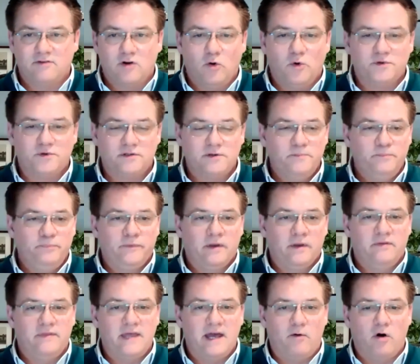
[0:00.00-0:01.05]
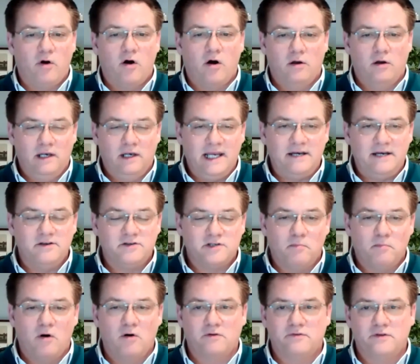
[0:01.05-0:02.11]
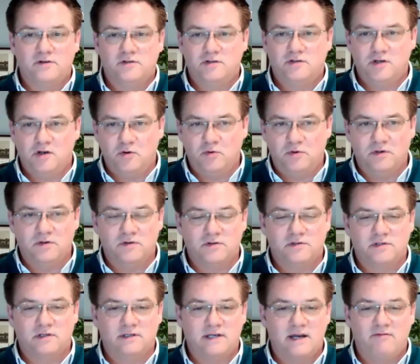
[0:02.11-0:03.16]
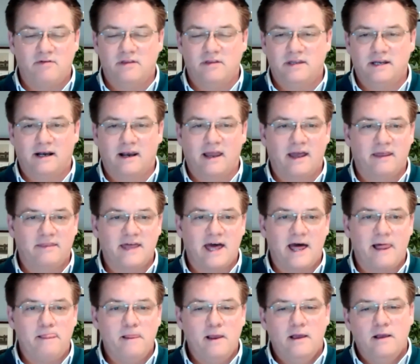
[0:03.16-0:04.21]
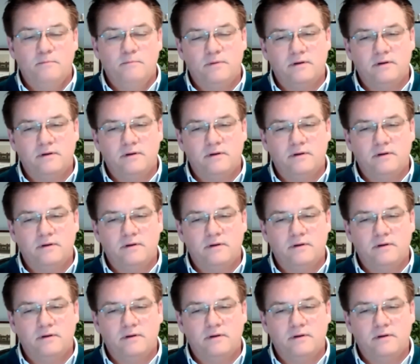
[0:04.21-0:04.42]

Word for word: Of course, there are leaders among the students and everything like that.